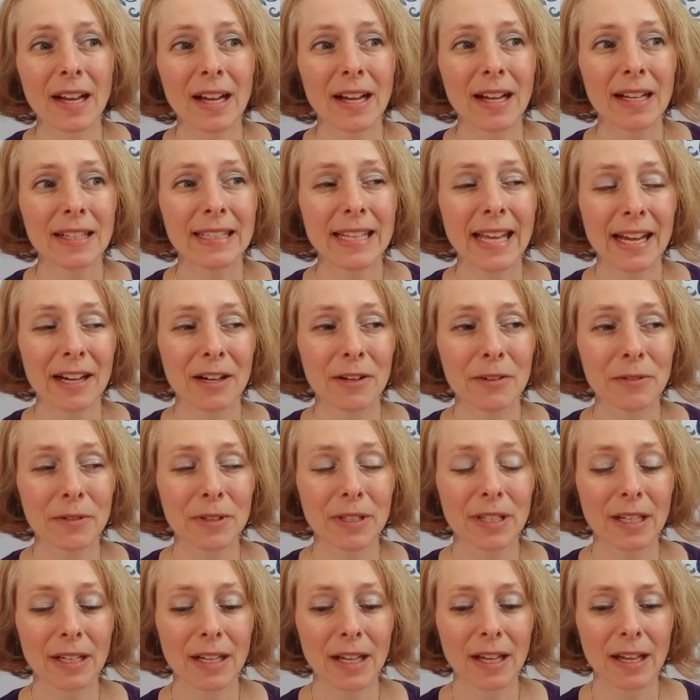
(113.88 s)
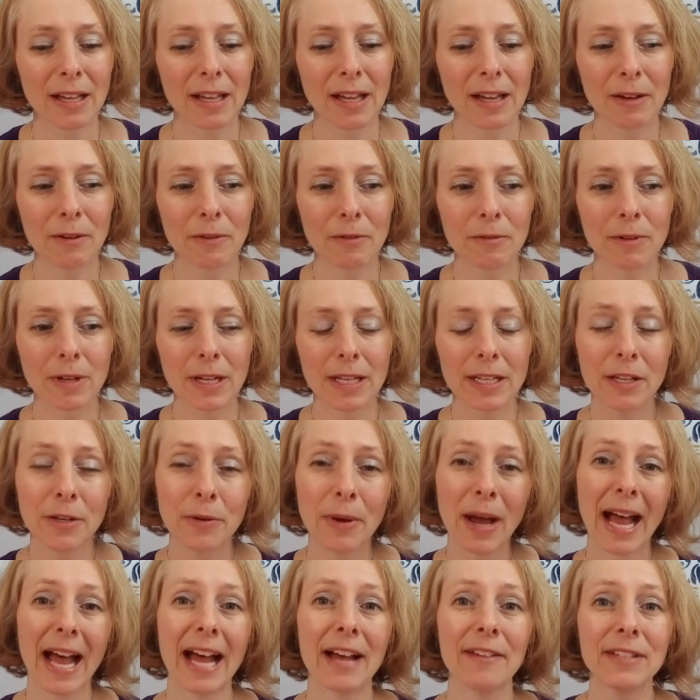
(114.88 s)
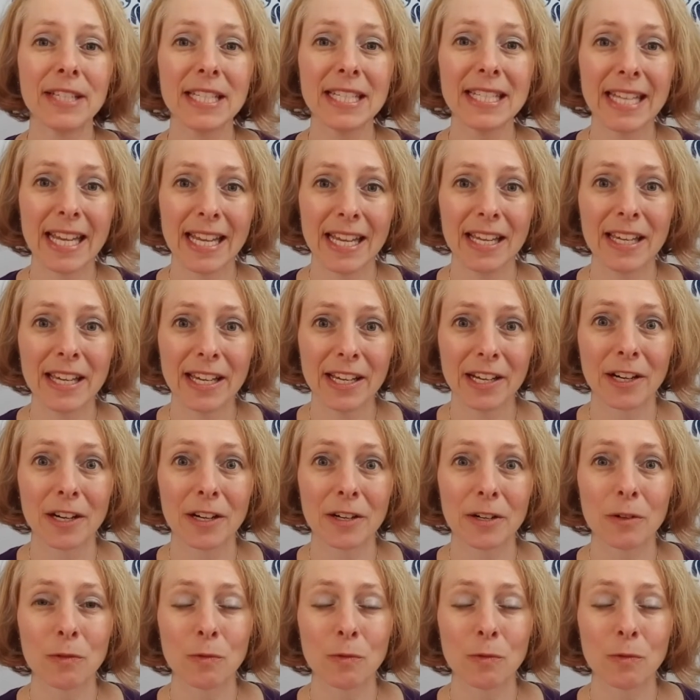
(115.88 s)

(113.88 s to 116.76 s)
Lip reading: Now, you have to take care